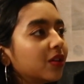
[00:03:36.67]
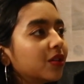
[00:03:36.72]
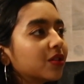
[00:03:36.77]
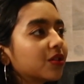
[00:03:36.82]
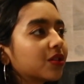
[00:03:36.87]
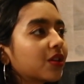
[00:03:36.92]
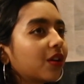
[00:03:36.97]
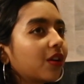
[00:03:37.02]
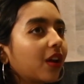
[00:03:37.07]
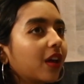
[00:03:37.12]

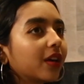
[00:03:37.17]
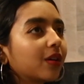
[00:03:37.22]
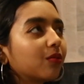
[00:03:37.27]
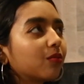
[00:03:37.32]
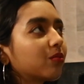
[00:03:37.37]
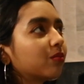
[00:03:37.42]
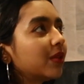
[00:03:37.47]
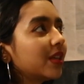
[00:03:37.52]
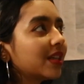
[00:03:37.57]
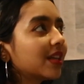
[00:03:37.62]
So,
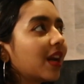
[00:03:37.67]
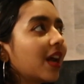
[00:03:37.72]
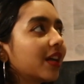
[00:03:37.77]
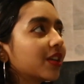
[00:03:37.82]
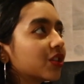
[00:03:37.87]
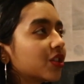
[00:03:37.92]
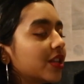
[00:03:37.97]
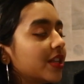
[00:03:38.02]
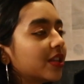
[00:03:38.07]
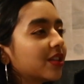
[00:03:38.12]
like, we can
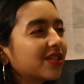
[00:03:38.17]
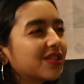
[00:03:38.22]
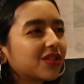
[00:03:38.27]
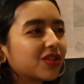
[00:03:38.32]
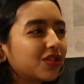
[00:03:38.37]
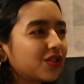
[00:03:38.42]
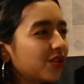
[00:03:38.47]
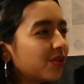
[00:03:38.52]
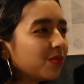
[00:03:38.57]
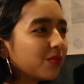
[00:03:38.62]
actually
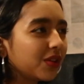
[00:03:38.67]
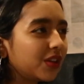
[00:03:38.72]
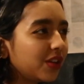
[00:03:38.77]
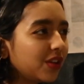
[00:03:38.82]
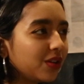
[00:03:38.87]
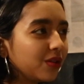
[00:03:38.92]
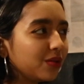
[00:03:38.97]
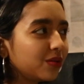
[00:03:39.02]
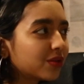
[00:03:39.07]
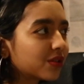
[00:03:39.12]
consume the
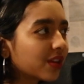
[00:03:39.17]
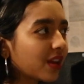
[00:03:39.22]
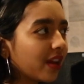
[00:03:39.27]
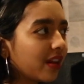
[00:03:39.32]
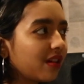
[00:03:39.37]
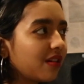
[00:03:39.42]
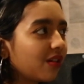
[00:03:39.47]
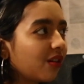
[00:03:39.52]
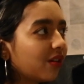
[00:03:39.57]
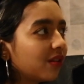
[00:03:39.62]
news
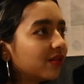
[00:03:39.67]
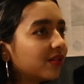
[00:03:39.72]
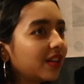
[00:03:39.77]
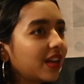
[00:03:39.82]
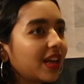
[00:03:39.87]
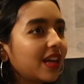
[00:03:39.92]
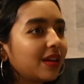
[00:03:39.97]
and not